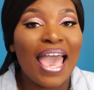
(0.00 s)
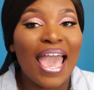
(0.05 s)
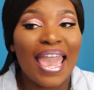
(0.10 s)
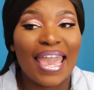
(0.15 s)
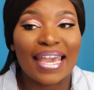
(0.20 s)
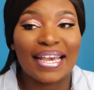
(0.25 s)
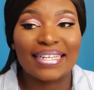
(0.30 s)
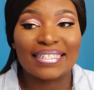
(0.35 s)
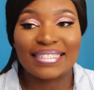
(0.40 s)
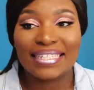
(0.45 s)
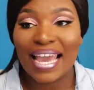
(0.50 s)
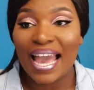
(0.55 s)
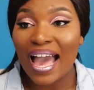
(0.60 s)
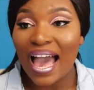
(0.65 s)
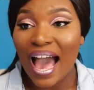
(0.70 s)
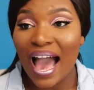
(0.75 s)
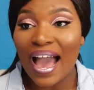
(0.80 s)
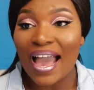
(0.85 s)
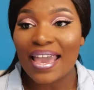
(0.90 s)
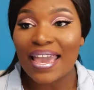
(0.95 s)
And
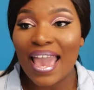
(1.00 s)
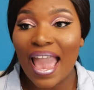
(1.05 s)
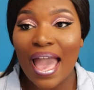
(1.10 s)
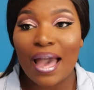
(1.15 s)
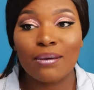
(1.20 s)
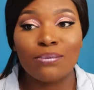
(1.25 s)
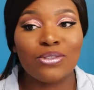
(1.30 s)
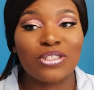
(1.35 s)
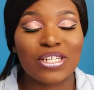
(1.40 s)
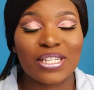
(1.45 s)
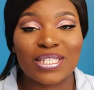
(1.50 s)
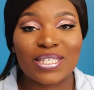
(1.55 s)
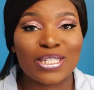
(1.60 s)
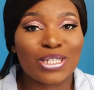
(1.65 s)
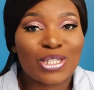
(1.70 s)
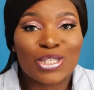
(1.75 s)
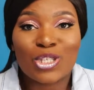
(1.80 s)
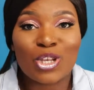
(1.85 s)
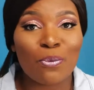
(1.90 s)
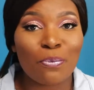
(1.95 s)
yeah, I am just
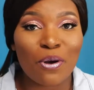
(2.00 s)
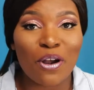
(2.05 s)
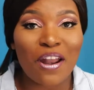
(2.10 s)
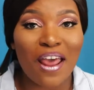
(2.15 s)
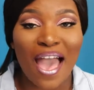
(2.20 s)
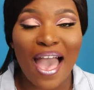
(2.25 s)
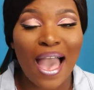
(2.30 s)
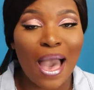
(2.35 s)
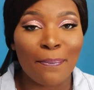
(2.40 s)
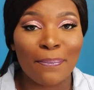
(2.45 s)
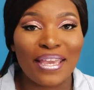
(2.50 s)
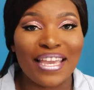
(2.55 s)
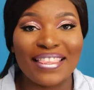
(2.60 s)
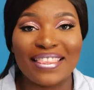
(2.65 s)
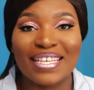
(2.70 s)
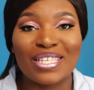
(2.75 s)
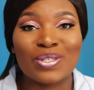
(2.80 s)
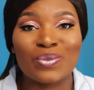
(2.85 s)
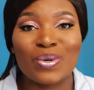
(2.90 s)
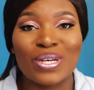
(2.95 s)
super happy.
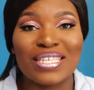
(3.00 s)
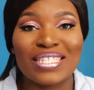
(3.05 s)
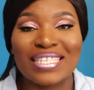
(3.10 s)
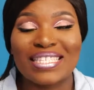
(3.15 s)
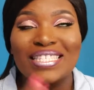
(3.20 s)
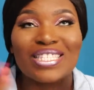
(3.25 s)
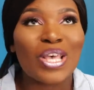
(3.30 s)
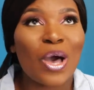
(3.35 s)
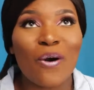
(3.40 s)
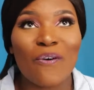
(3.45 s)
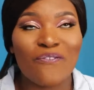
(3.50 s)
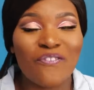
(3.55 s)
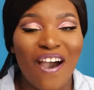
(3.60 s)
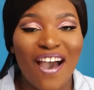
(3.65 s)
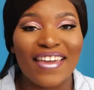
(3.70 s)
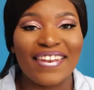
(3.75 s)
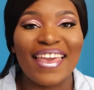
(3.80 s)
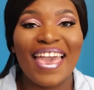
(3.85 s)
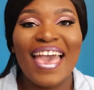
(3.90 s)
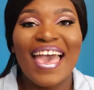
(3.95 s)
This was so
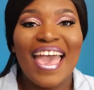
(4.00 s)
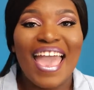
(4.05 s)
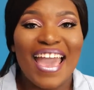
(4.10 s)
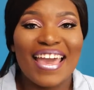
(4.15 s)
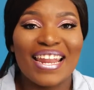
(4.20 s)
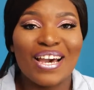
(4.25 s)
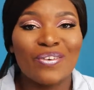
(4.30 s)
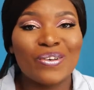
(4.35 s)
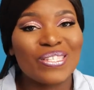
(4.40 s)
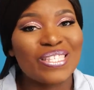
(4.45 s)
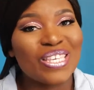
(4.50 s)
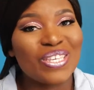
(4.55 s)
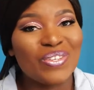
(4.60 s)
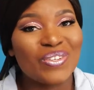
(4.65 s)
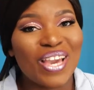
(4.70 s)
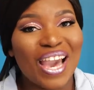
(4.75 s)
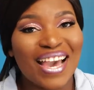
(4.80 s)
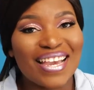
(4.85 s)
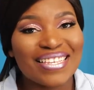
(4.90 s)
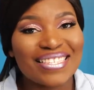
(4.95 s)
fun, and I will see
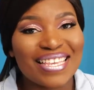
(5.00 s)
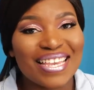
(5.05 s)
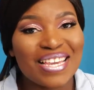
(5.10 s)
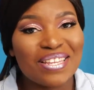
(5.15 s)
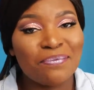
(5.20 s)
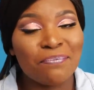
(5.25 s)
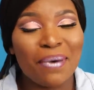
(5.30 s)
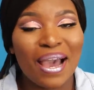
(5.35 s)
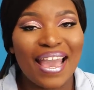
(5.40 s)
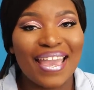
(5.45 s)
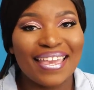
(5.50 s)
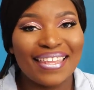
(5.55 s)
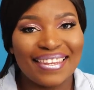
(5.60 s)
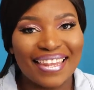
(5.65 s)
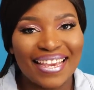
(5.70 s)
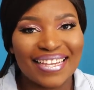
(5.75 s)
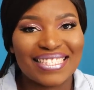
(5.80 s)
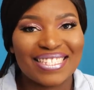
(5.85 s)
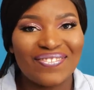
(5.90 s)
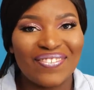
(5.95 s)
you guys in my
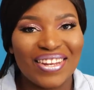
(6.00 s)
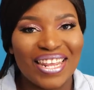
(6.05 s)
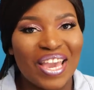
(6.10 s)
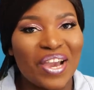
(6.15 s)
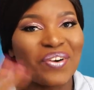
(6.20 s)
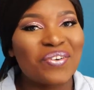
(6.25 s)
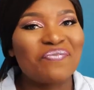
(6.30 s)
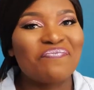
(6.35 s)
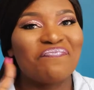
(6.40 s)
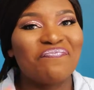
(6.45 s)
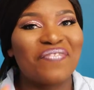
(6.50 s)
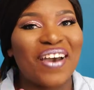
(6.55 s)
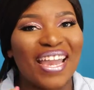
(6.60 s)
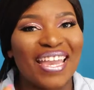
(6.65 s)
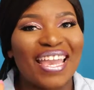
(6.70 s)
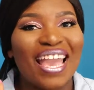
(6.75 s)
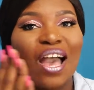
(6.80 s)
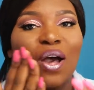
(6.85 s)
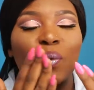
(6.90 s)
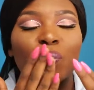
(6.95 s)
next video.
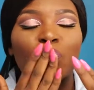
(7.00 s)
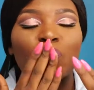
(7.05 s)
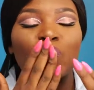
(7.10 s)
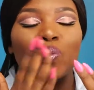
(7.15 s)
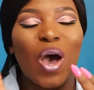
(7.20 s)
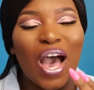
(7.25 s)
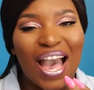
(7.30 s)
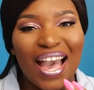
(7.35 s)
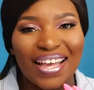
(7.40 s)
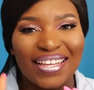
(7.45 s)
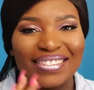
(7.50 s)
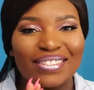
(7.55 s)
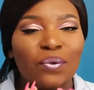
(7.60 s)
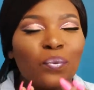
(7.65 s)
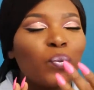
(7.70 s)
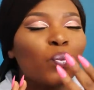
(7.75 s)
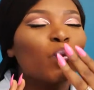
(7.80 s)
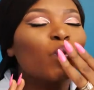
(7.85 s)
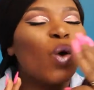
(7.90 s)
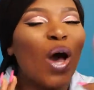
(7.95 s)
Bye. Mwah,
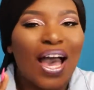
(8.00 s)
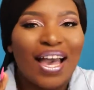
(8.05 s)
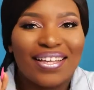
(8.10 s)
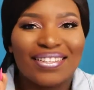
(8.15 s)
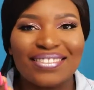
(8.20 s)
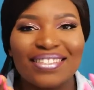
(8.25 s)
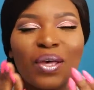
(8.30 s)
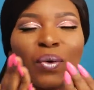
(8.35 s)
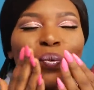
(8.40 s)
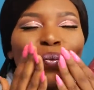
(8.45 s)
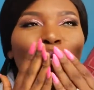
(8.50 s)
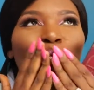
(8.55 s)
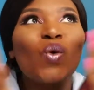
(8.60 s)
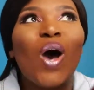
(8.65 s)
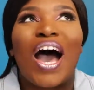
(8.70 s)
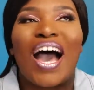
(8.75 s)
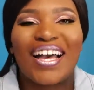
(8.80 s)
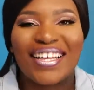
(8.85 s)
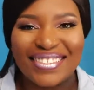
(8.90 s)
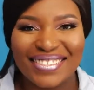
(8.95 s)
mwah,
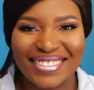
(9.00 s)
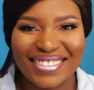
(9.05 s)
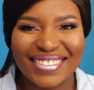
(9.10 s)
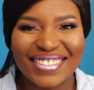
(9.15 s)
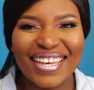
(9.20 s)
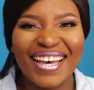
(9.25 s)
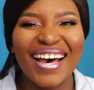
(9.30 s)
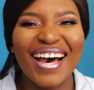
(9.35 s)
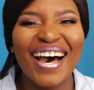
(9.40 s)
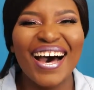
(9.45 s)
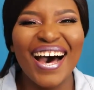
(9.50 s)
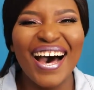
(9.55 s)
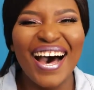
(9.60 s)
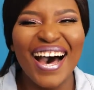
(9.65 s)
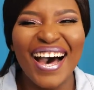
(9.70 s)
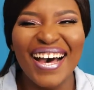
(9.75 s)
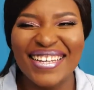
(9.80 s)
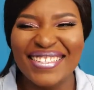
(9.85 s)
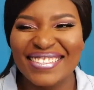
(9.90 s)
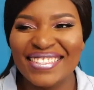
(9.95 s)
mwah.
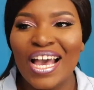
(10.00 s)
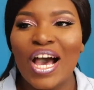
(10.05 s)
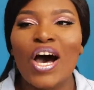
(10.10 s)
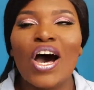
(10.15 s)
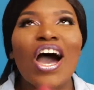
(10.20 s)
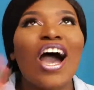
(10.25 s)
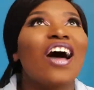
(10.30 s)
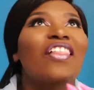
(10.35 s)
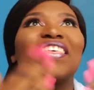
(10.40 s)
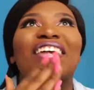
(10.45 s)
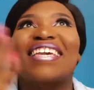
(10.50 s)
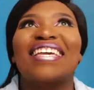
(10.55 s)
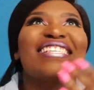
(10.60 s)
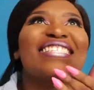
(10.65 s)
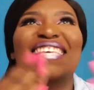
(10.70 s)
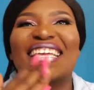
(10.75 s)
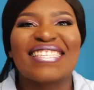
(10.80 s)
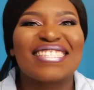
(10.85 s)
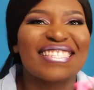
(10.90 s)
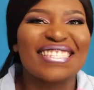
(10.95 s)
All the
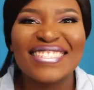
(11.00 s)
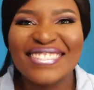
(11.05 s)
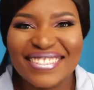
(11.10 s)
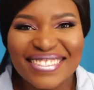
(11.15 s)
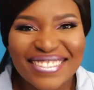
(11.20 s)
kisses.